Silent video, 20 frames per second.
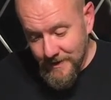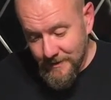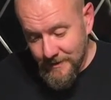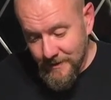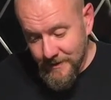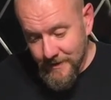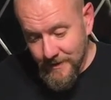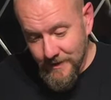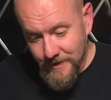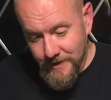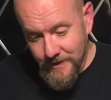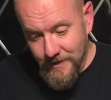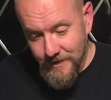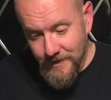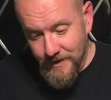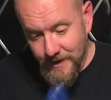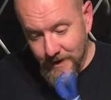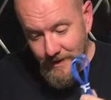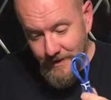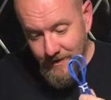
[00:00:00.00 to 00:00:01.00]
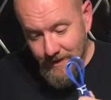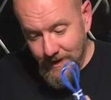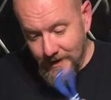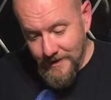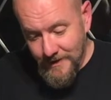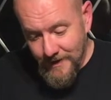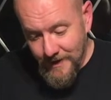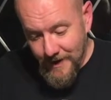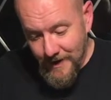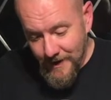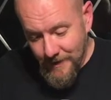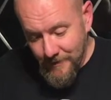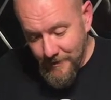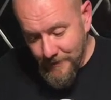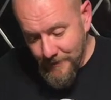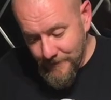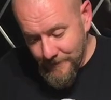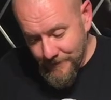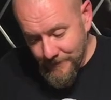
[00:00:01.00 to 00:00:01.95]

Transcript: We've got data cable.